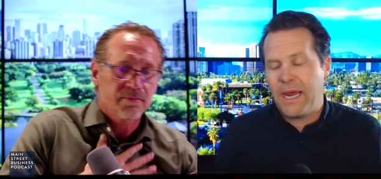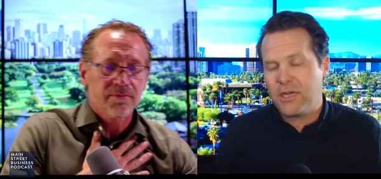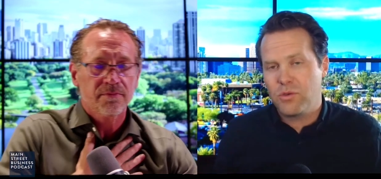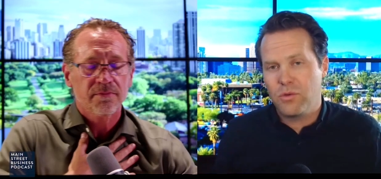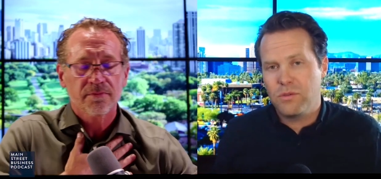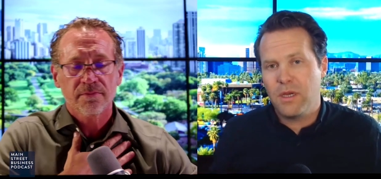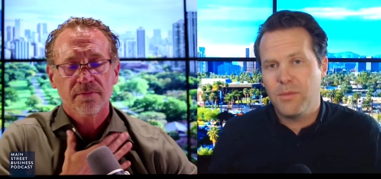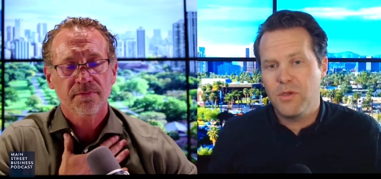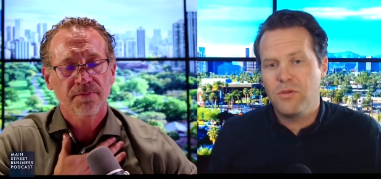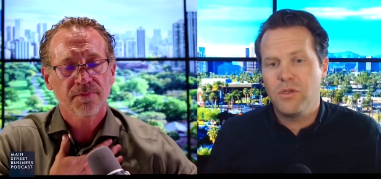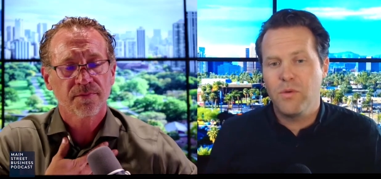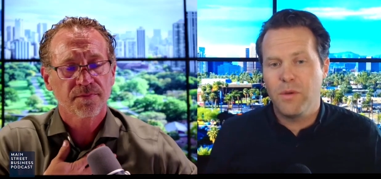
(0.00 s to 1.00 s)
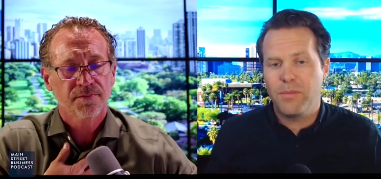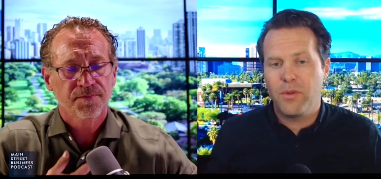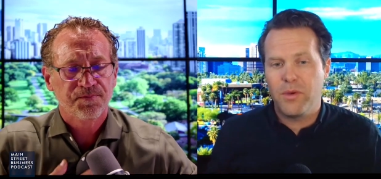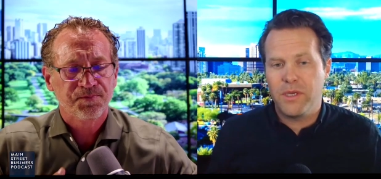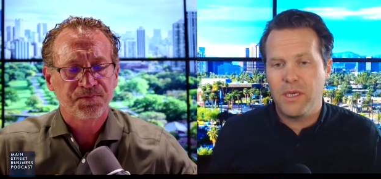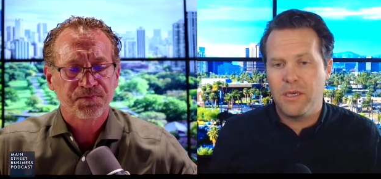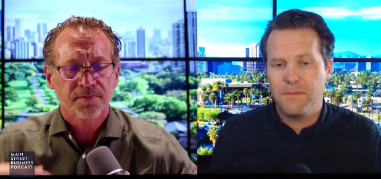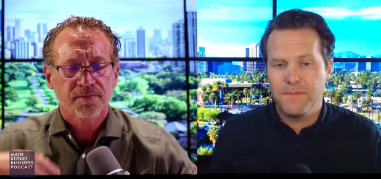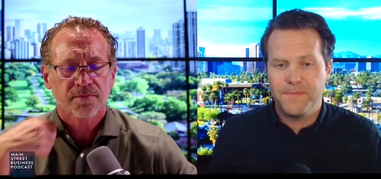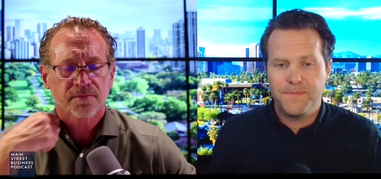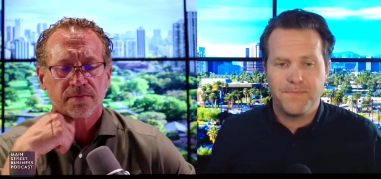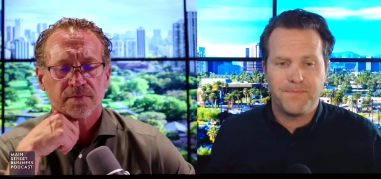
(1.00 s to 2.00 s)
Speaker 1: actual W 2 employee.
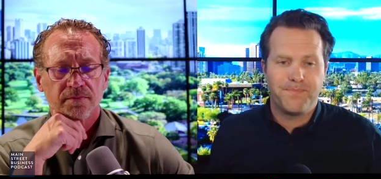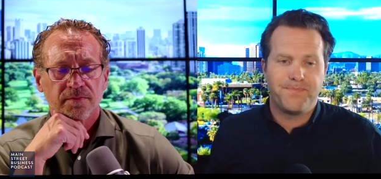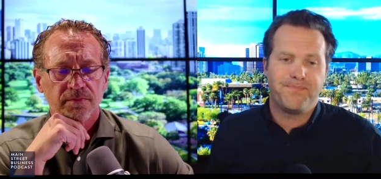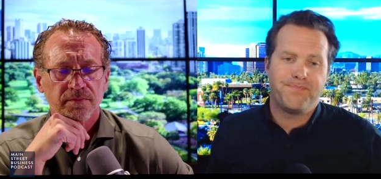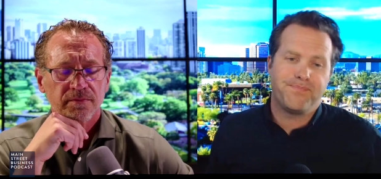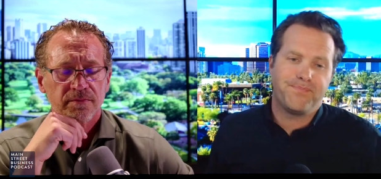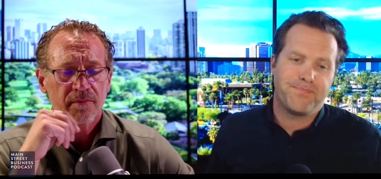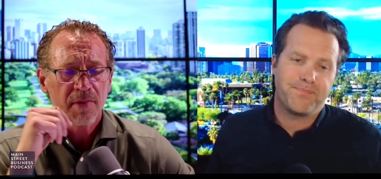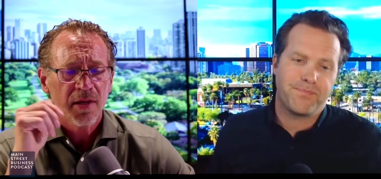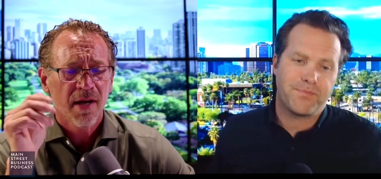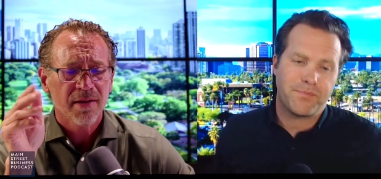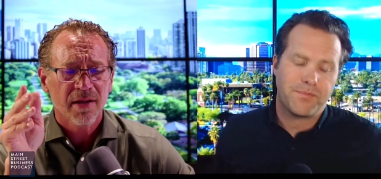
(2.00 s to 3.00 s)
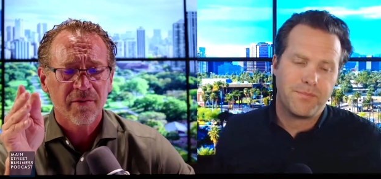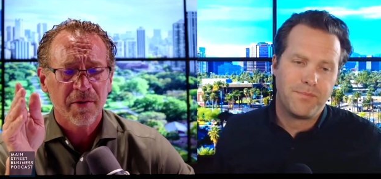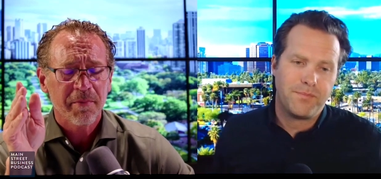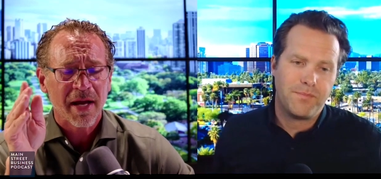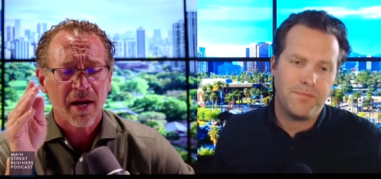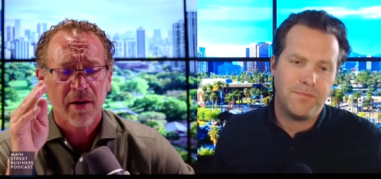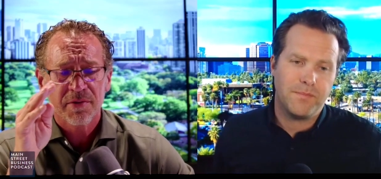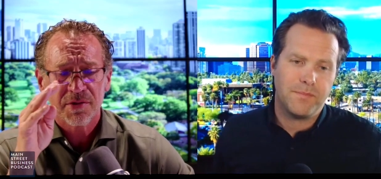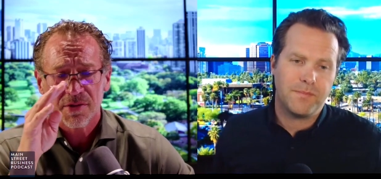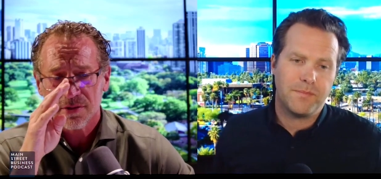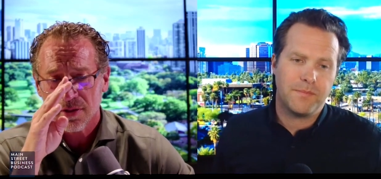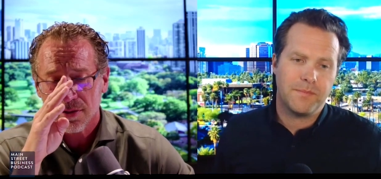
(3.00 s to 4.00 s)
Speaker 2: I love it, Matt. I was
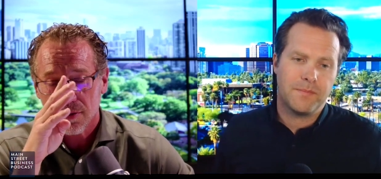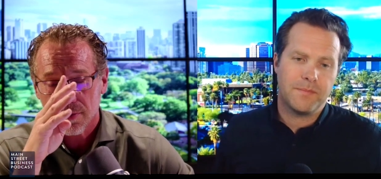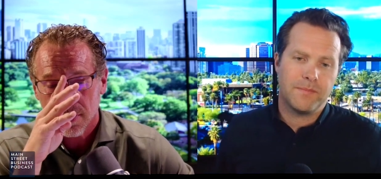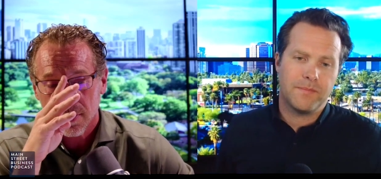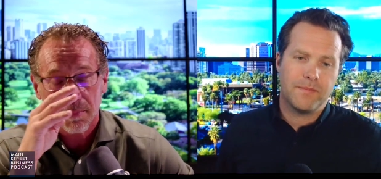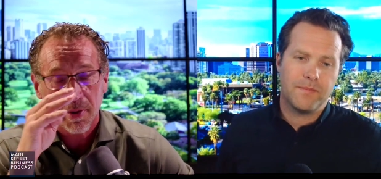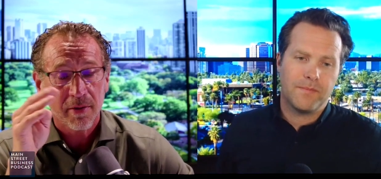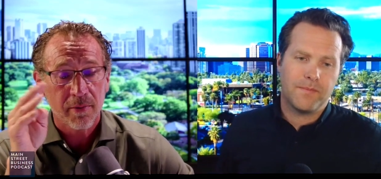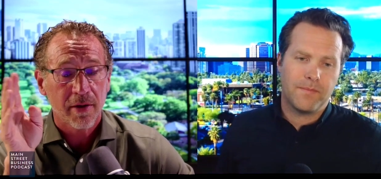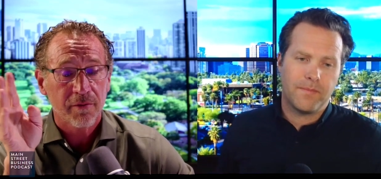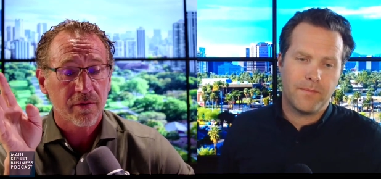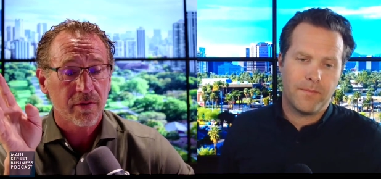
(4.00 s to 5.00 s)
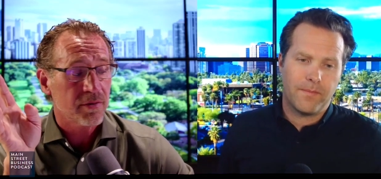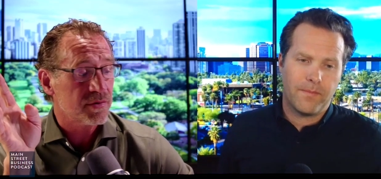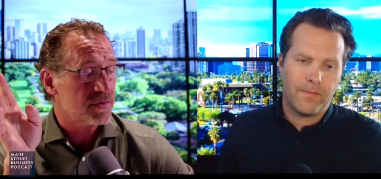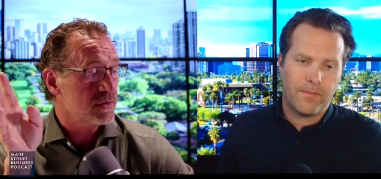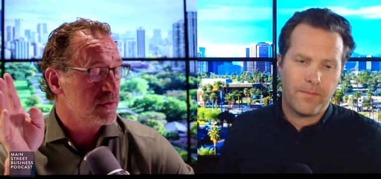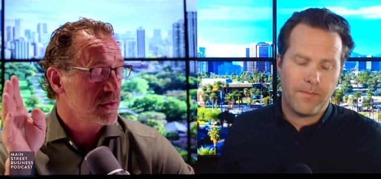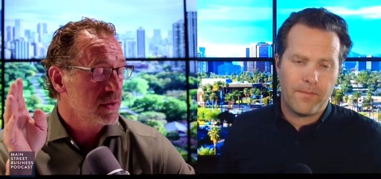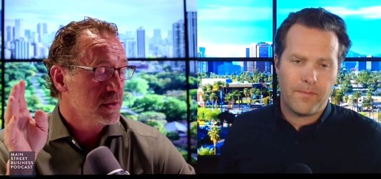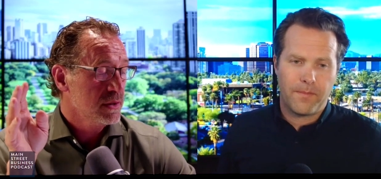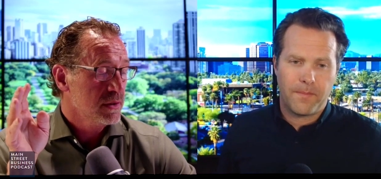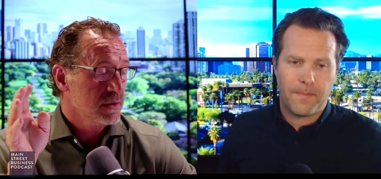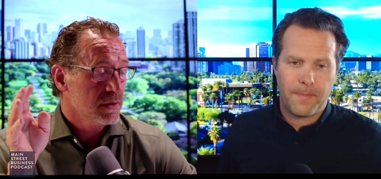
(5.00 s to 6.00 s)
just going to go there. And by the way, for those
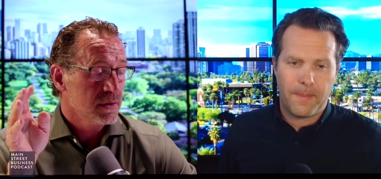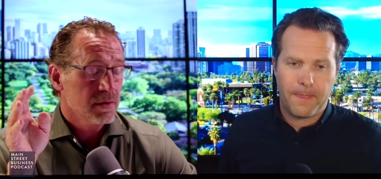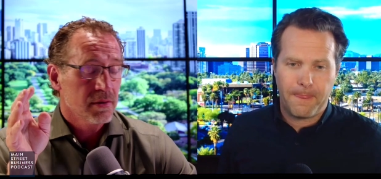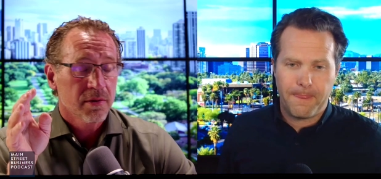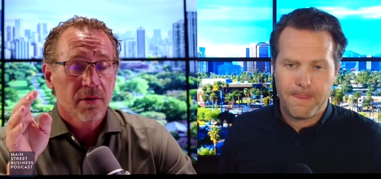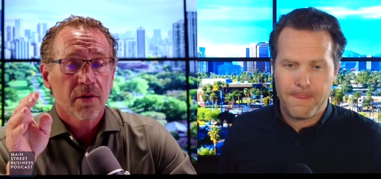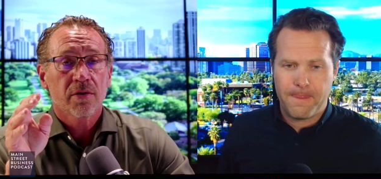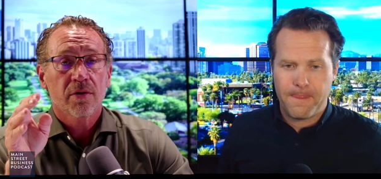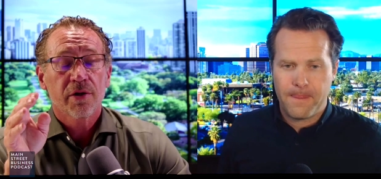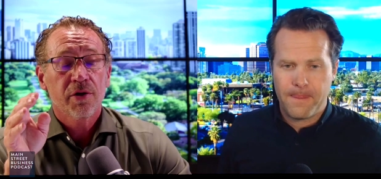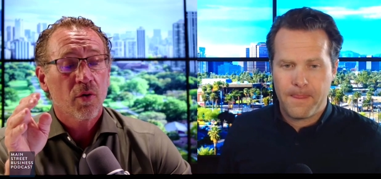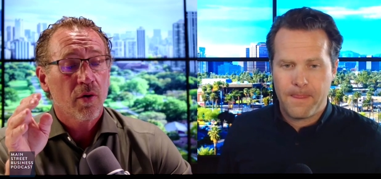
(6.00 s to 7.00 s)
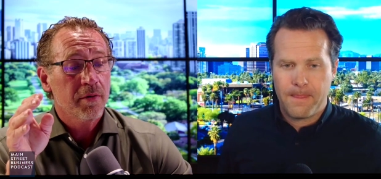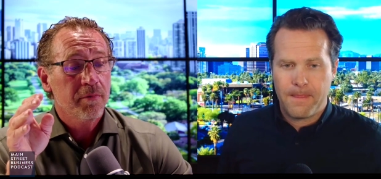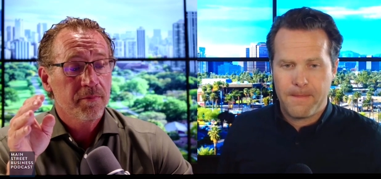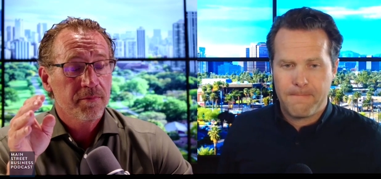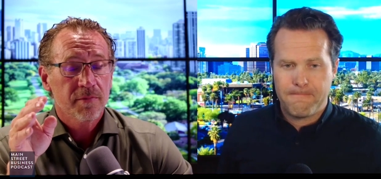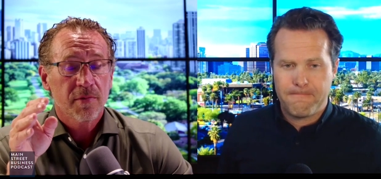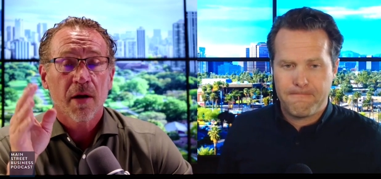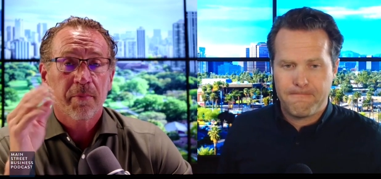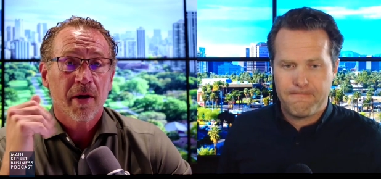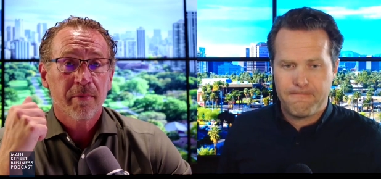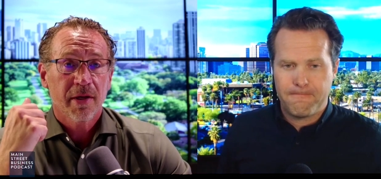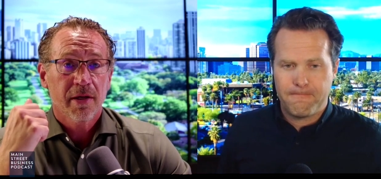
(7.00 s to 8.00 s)
a little annoyed, not
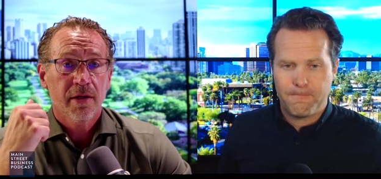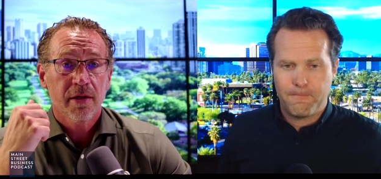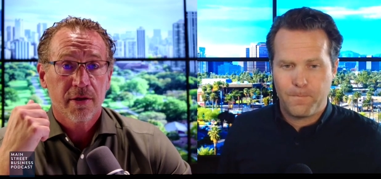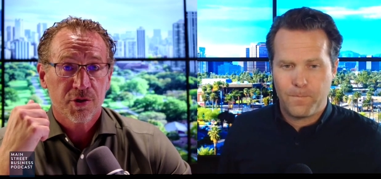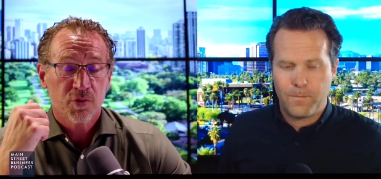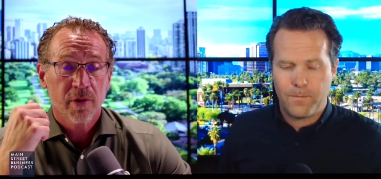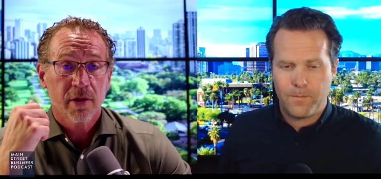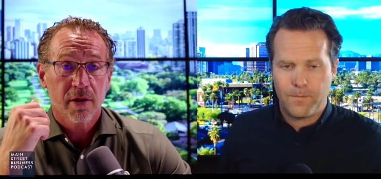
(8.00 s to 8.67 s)
by me eating a Twinkie,